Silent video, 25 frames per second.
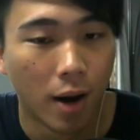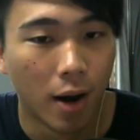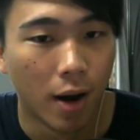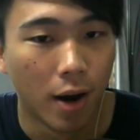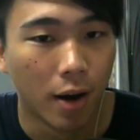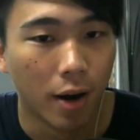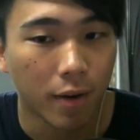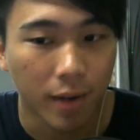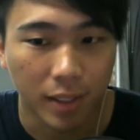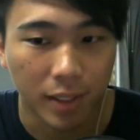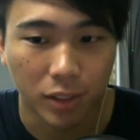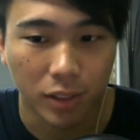
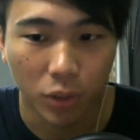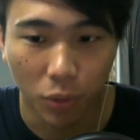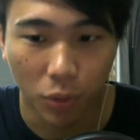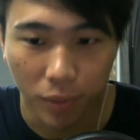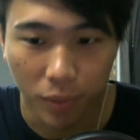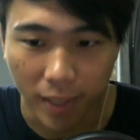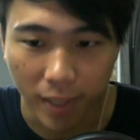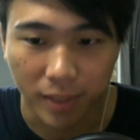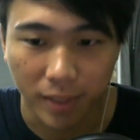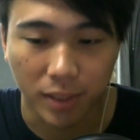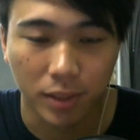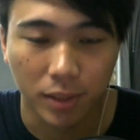Alright, so
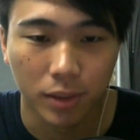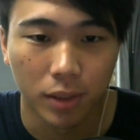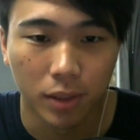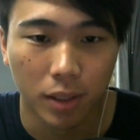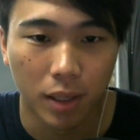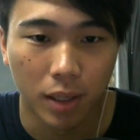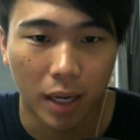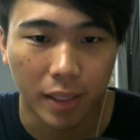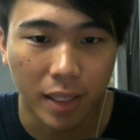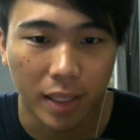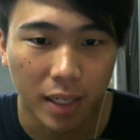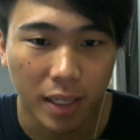next,
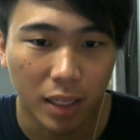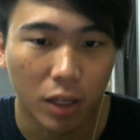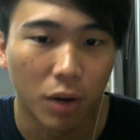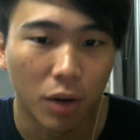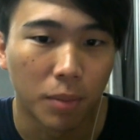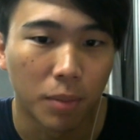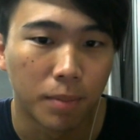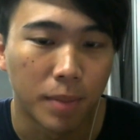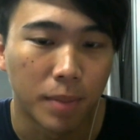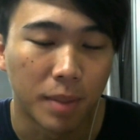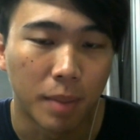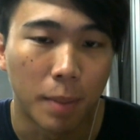I think a lot
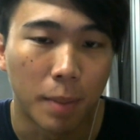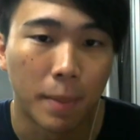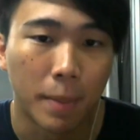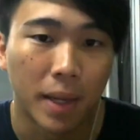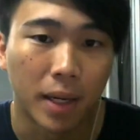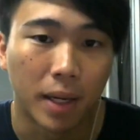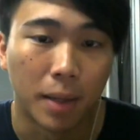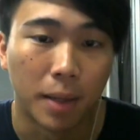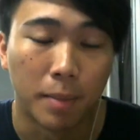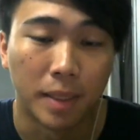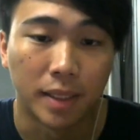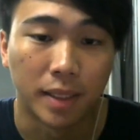of people
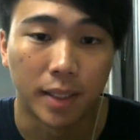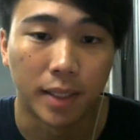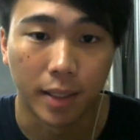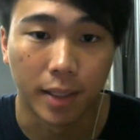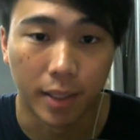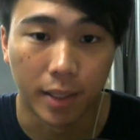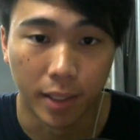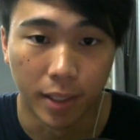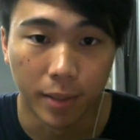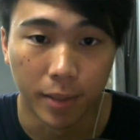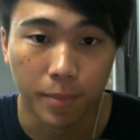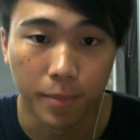make a mistake
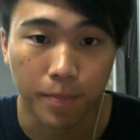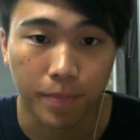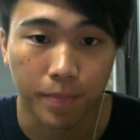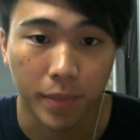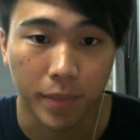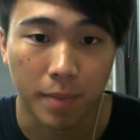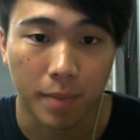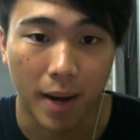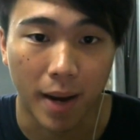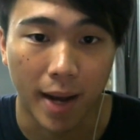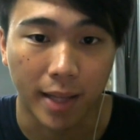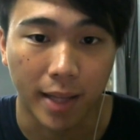here
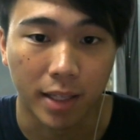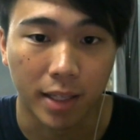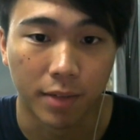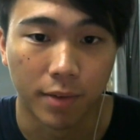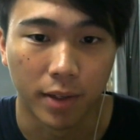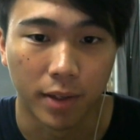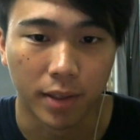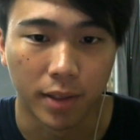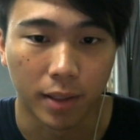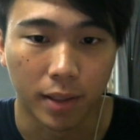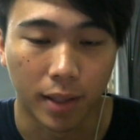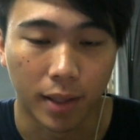by
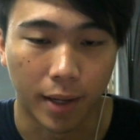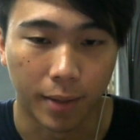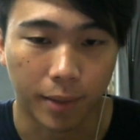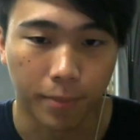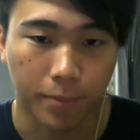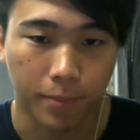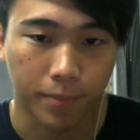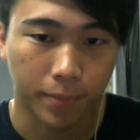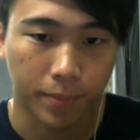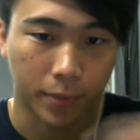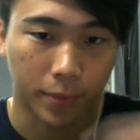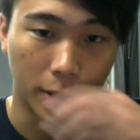activating like
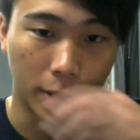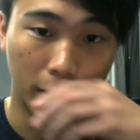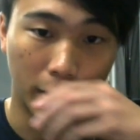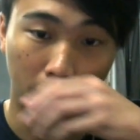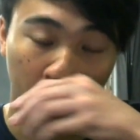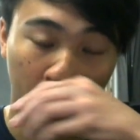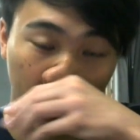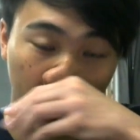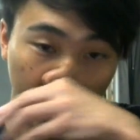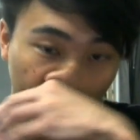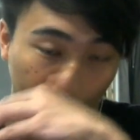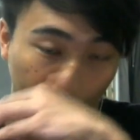
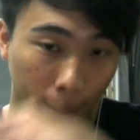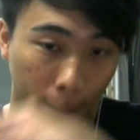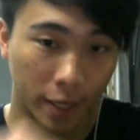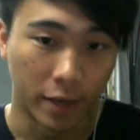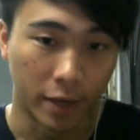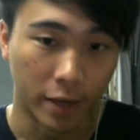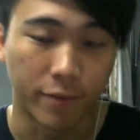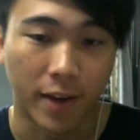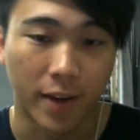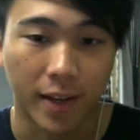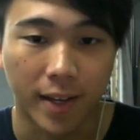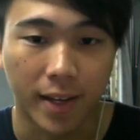your
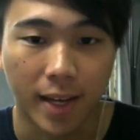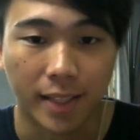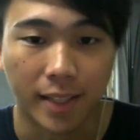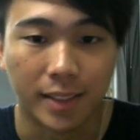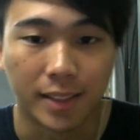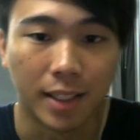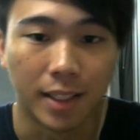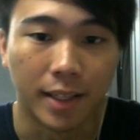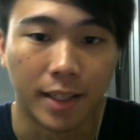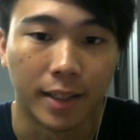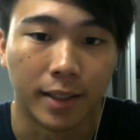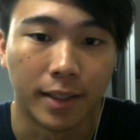effect
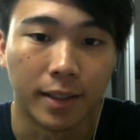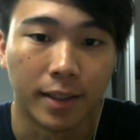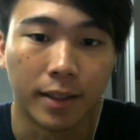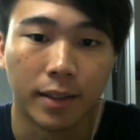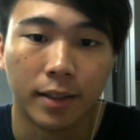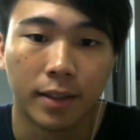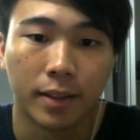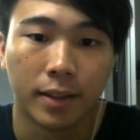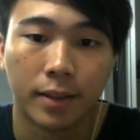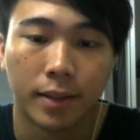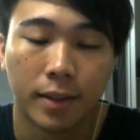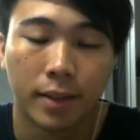
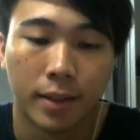cancelling